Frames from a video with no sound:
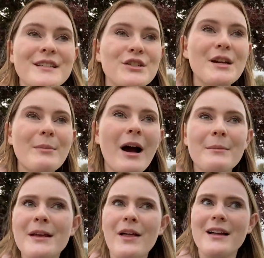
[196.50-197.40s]
She
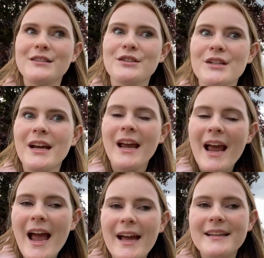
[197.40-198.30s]
bought me lunch
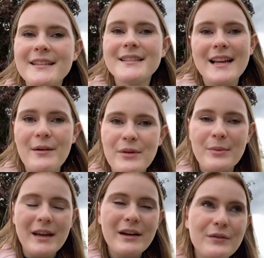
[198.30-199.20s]
and sat with
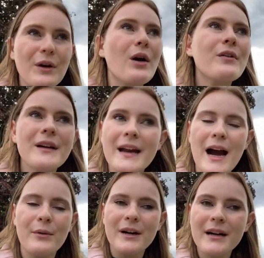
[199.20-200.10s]
me for over an
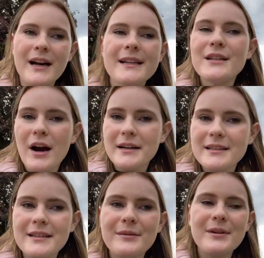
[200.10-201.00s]
hour and
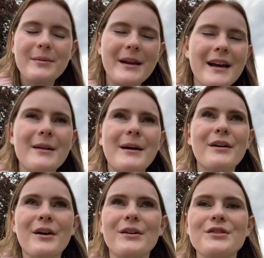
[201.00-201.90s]
talked with me
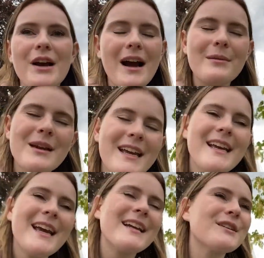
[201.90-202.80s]
about her job
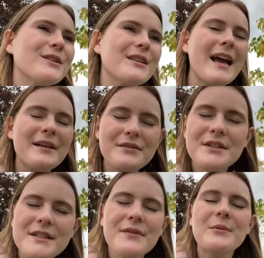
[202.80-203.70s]
and her life.
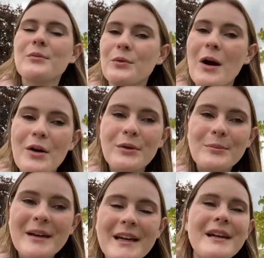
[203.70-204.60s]
She's from
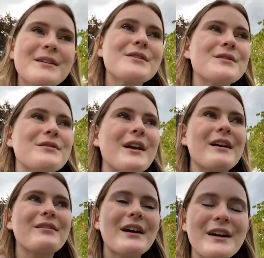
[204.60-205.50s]
Rome, just
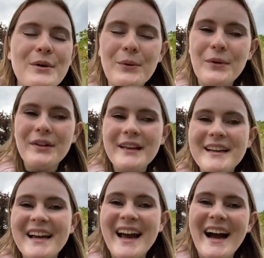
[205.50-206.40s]
very, very cool.
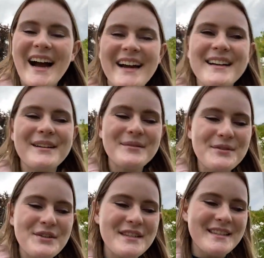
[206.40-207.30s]
I am
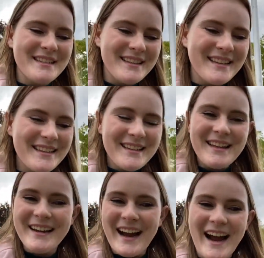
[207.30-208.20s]

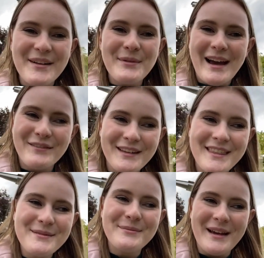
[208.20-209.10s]
having
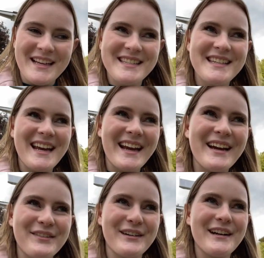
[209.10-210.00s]
the best day
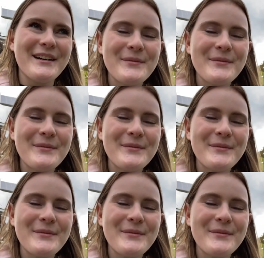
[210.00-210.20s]
ever.